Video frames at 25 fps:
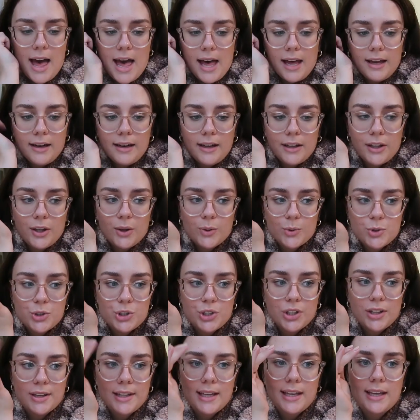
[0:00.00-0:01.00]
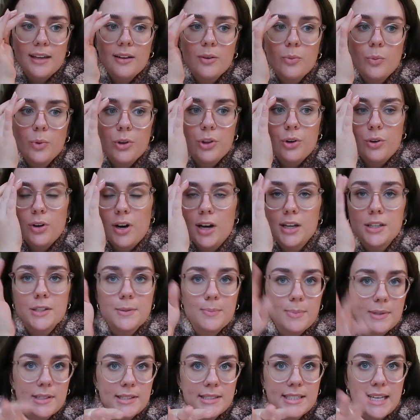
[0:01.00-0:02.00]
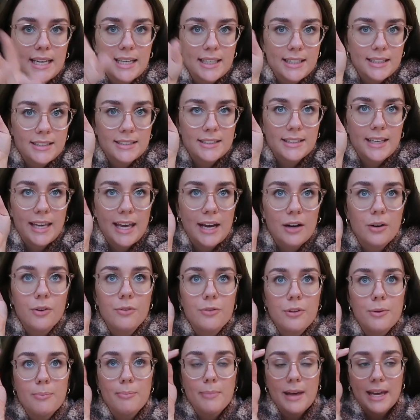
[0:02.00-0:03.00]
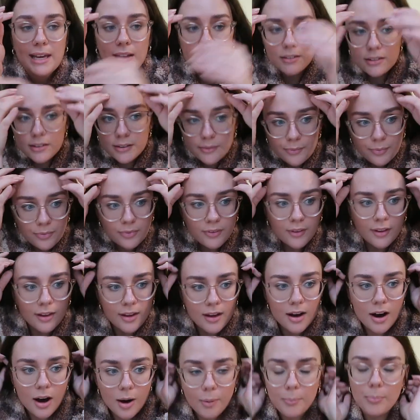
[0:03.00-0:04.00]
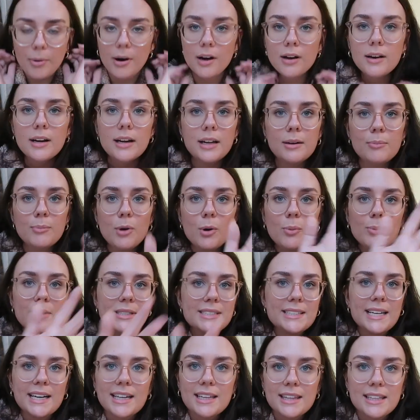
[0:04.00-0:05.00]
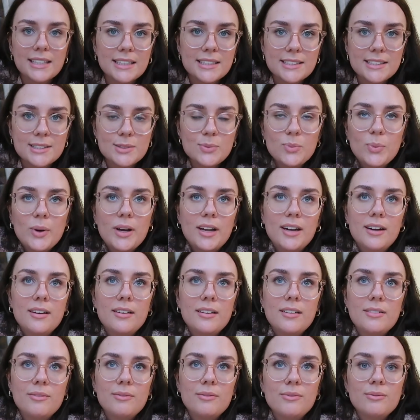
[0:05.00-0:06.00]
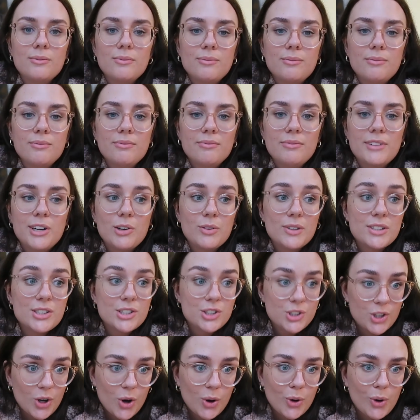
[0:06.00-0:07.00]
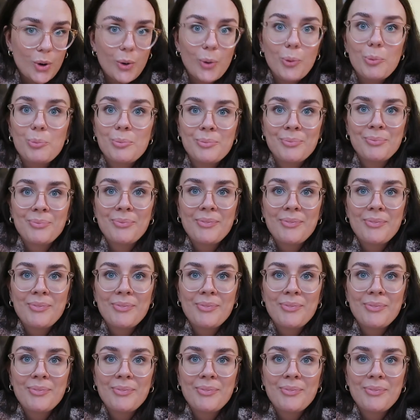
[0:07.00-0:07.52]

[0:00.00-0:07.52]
Anna usually, with her husband, takes care of the mail, but in moments like this, when they're in Stockholm,